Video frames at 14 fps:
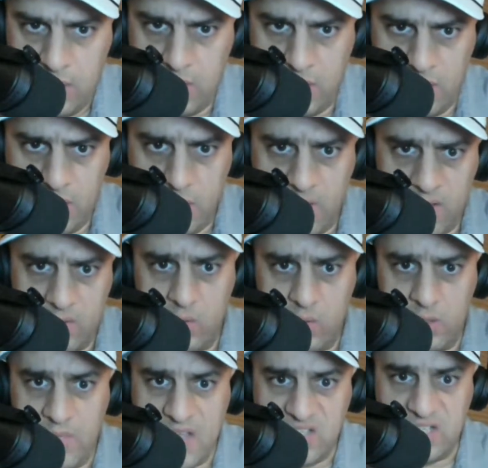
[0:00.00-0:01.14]
Him and
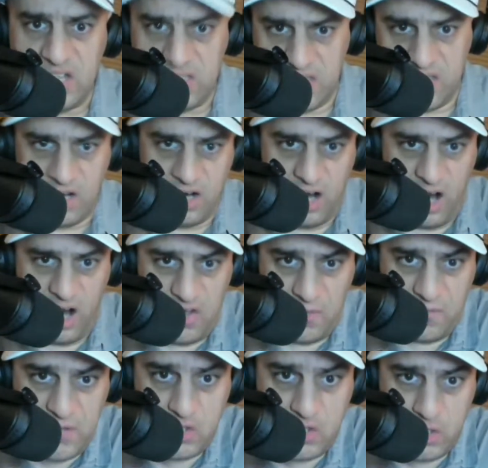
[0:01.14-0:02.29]
Abdullah Mason, I think, are
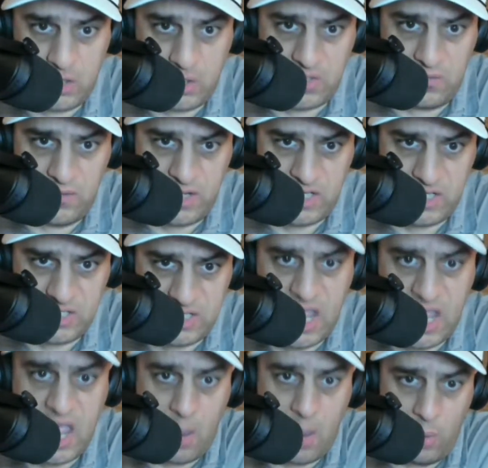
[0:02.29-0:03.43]
the future of those divisions.
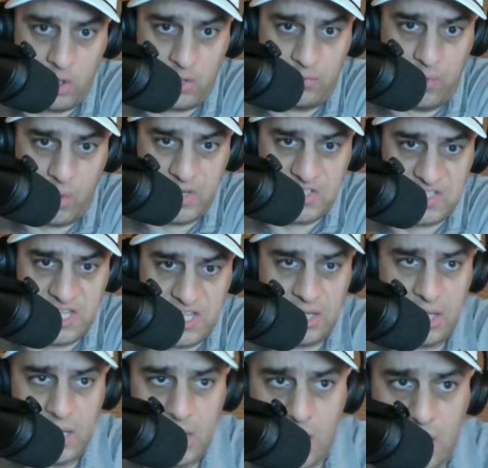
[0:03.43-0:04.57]
And we're looking forward to
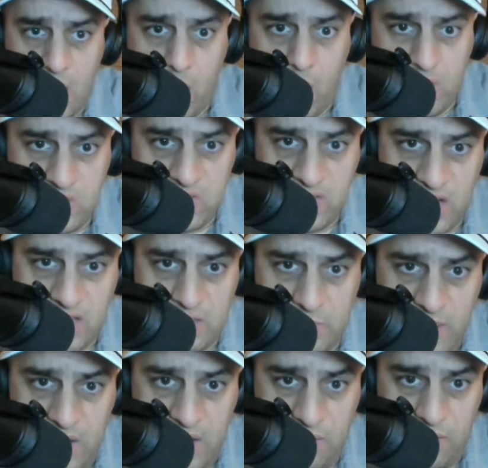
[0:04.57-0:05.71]
see what those guys are
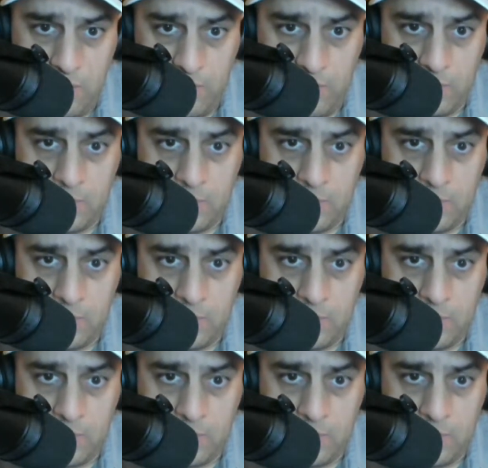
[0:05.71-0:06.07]
made of.